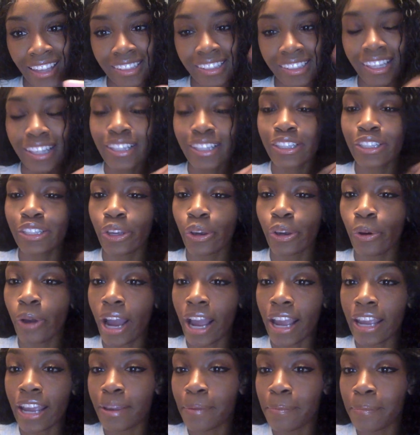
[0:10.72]
guys. So
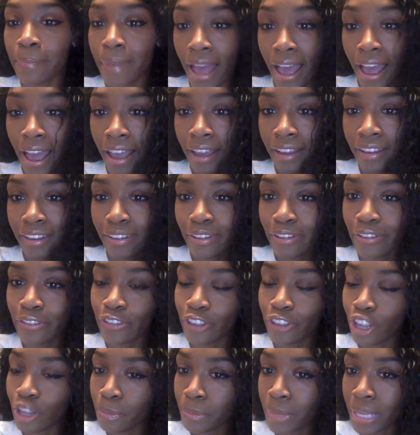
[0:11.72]
I am back
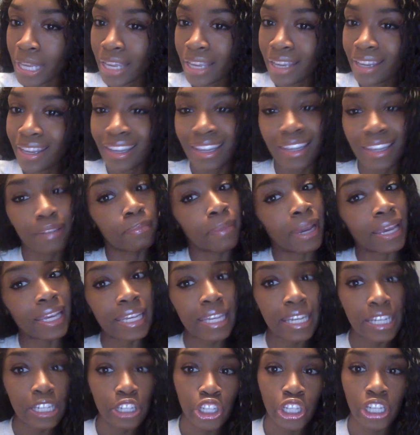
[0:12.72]
filming in my
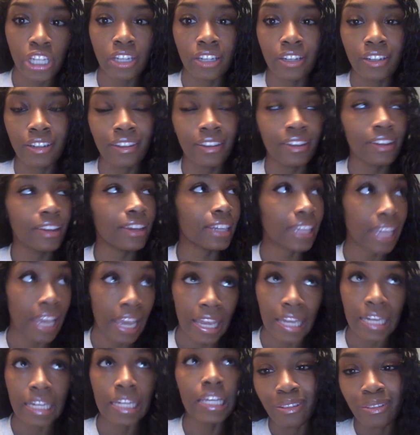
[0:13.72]
kitchen
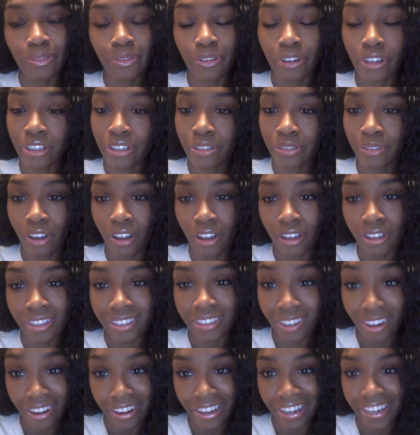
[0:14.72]
again. First of all,
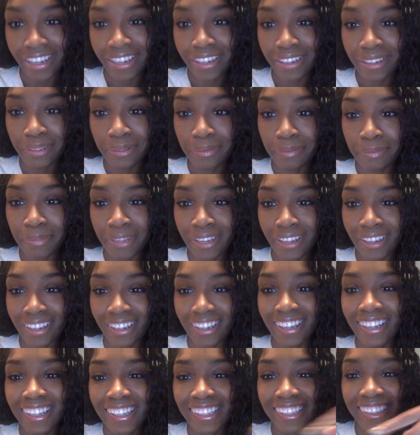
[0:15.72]
sorry, because
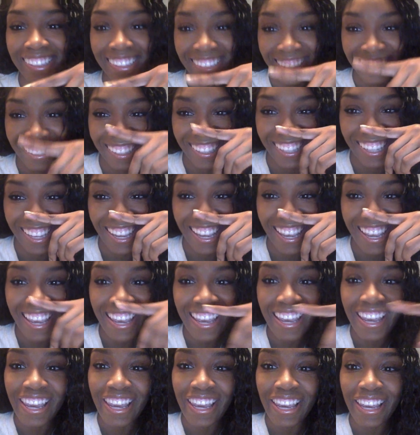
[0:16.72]

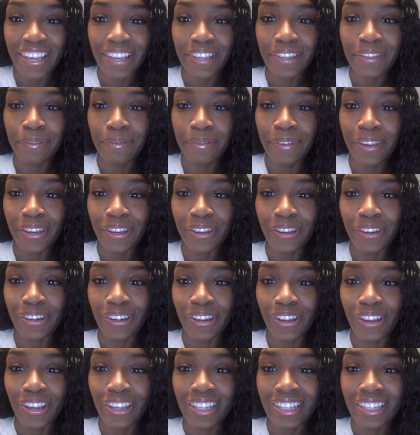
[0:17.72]
it's
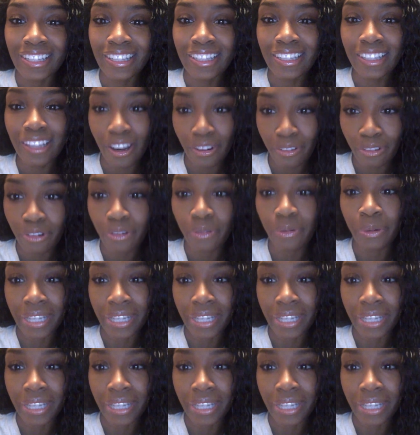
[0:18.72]
been several